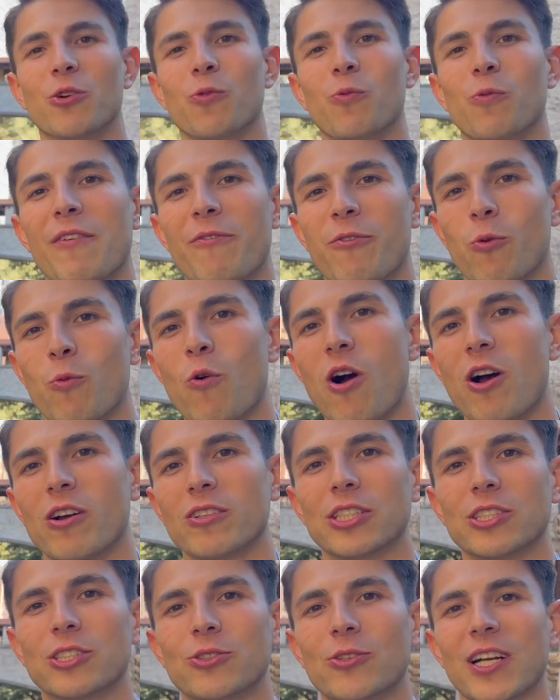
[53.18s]
a river walk
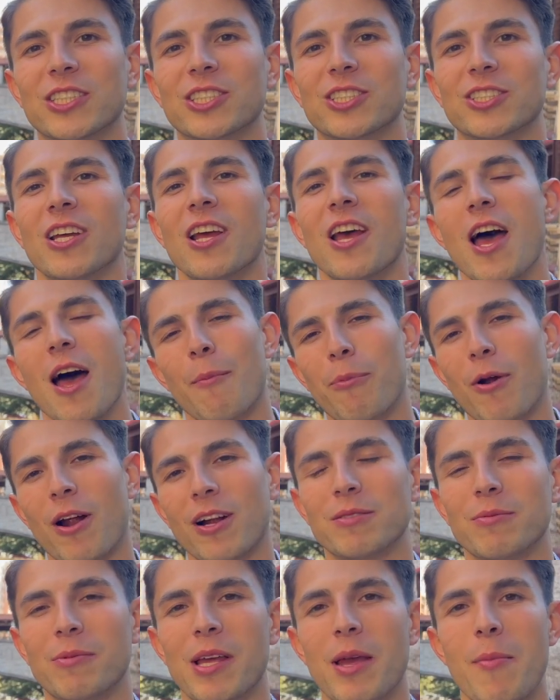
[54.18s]
that stretches
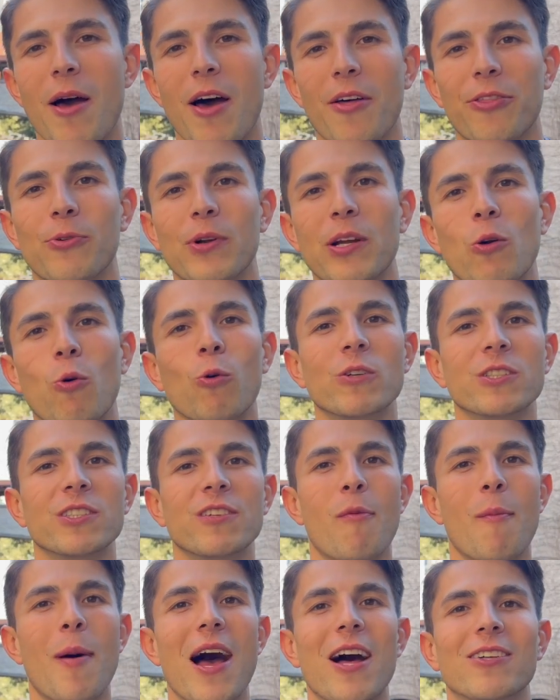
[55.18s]
approximately about 3/4 of
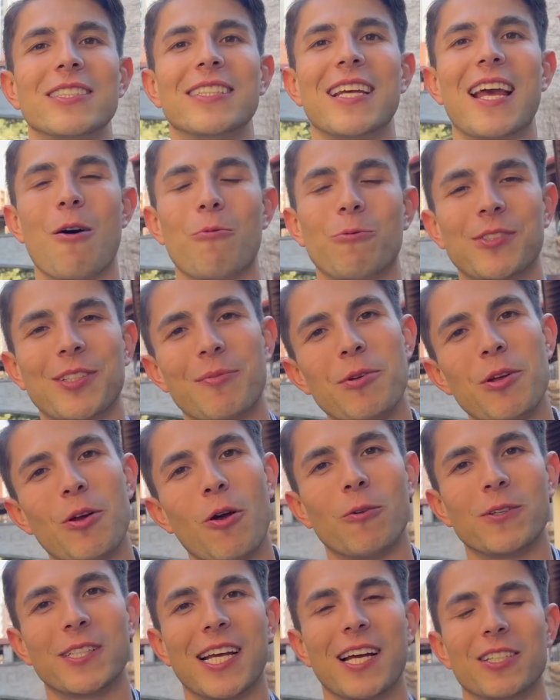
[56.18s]
a mile down with some new
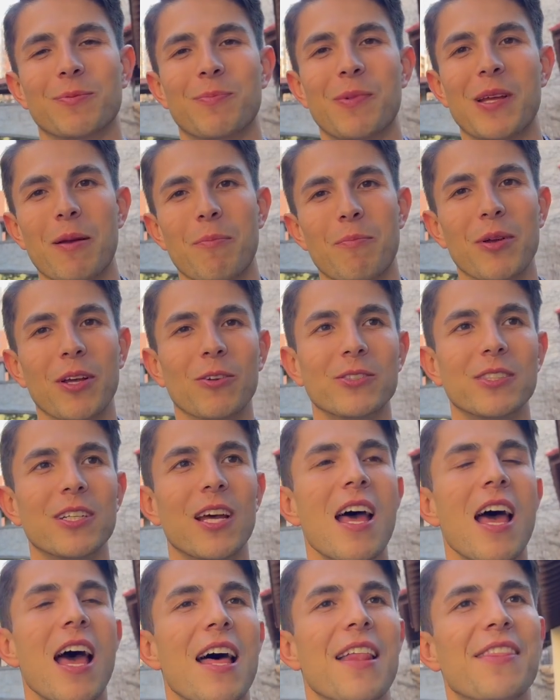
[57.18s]
hotels being built.
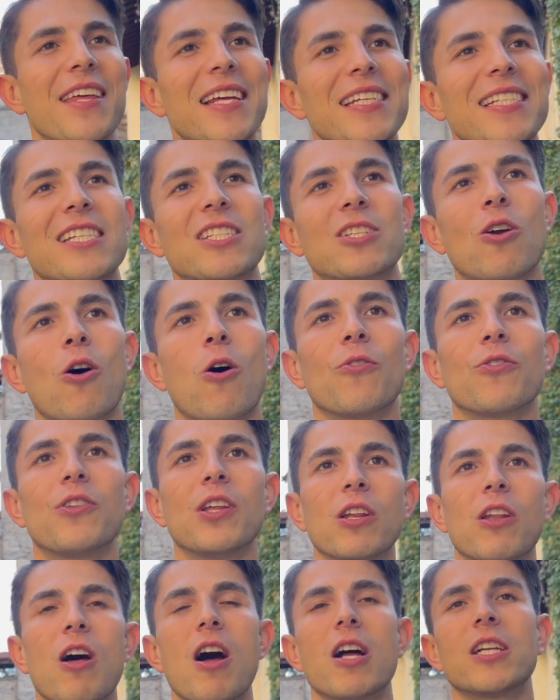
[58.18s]
This is called the
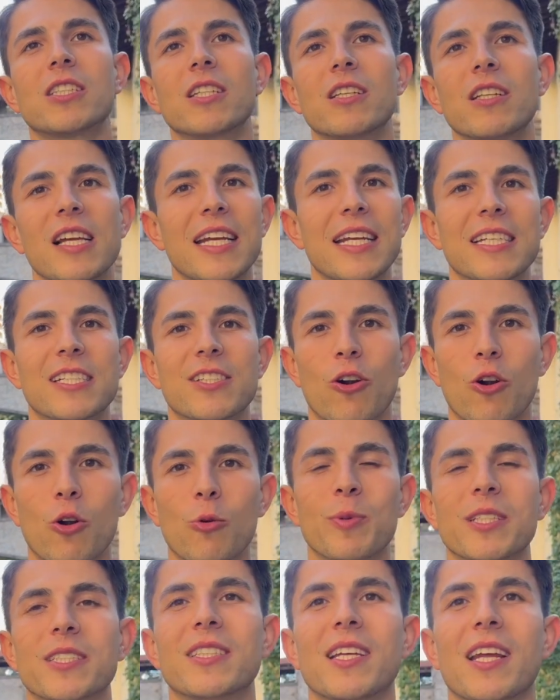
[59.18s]
Las Colinas
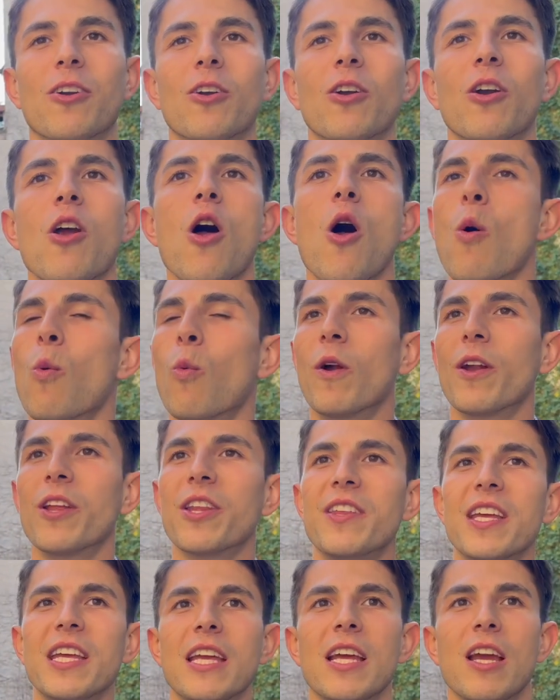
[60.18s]
Urban Center, one of
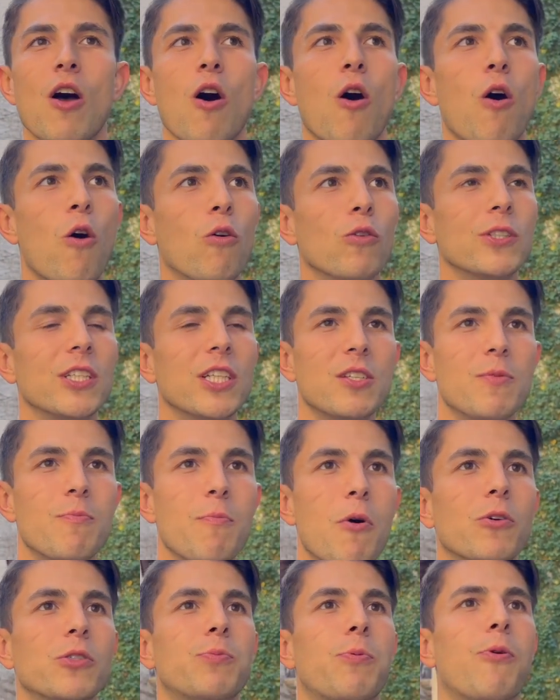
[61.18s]
the oldest,
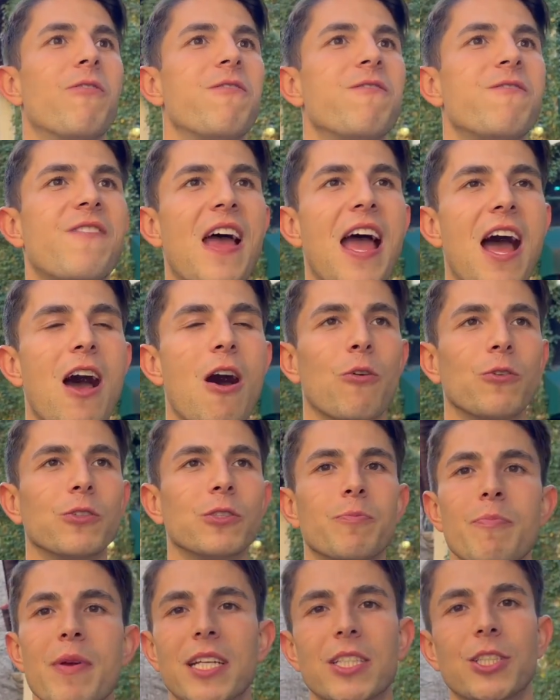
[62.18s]
most
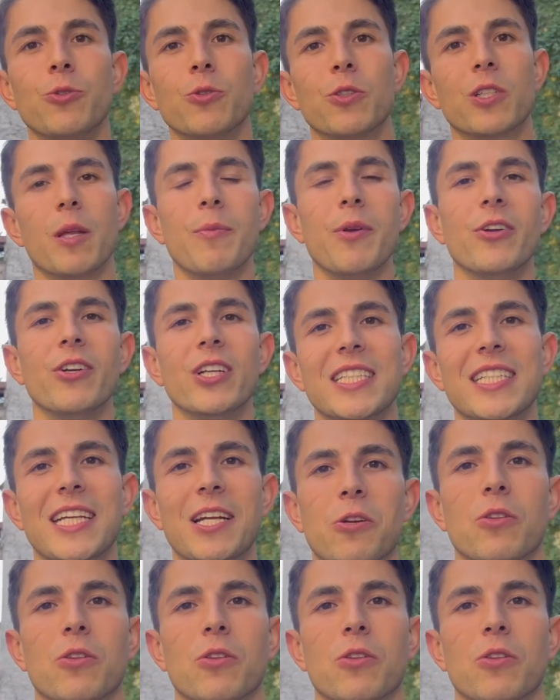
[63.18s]
profound mixed-use communities here